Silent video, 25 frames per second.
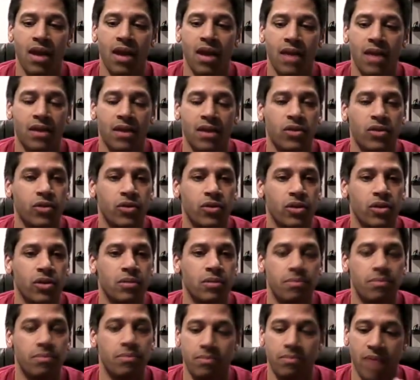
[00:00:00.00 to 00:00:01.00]
and then you
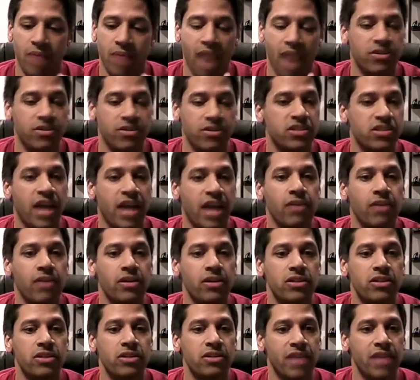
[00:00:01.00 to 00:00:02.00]
could have a
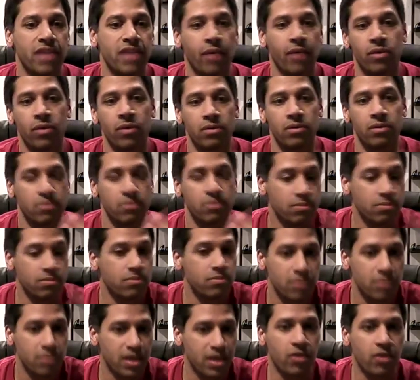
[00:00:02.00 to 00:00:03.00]
stylus that would
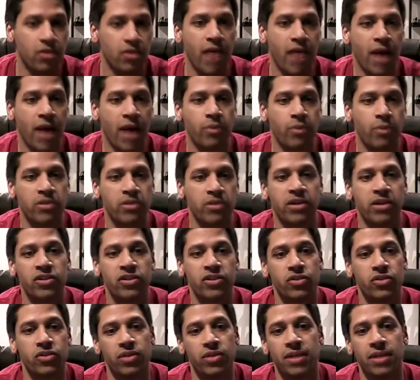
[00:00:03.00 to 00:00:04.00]
interact with the touch
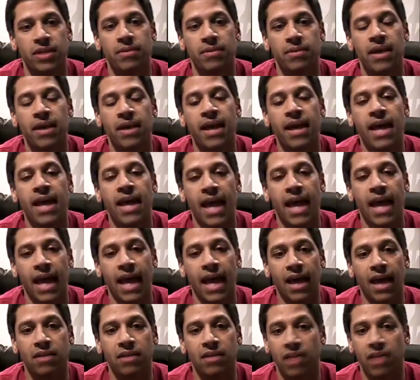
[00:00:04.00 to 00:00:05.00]
screen
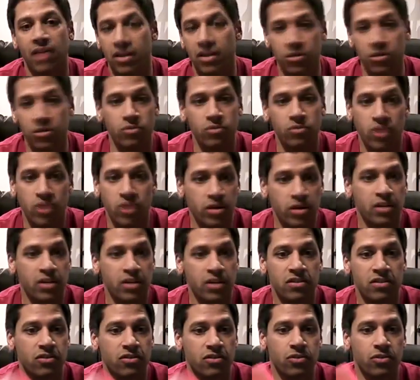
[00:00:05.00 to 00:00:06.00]
and let you turn it
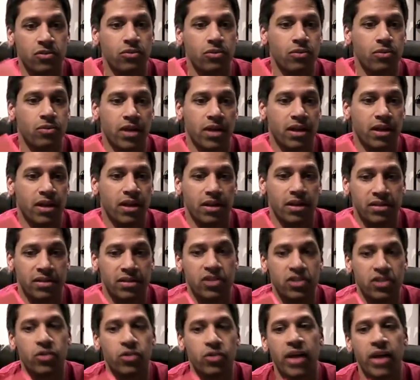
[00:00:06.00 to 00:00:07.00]
into a
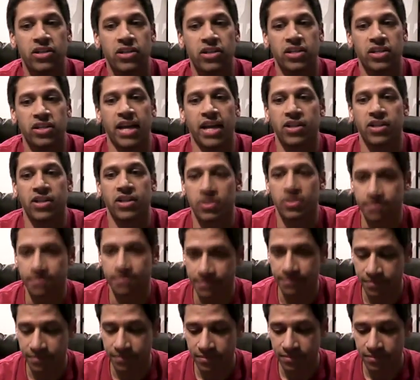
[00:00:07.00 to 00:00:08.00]
digital Etch-a-Sketch.
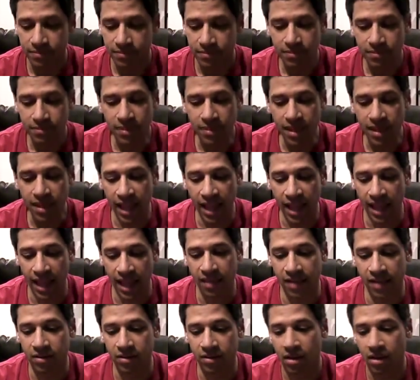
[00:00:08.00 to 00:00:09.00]

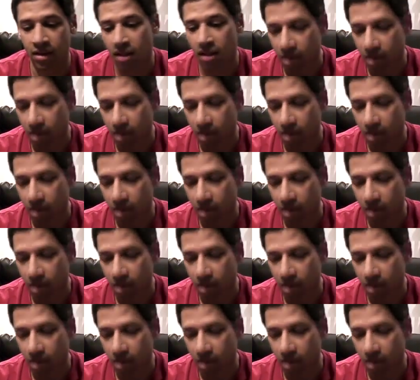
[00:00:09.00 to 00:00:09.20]
And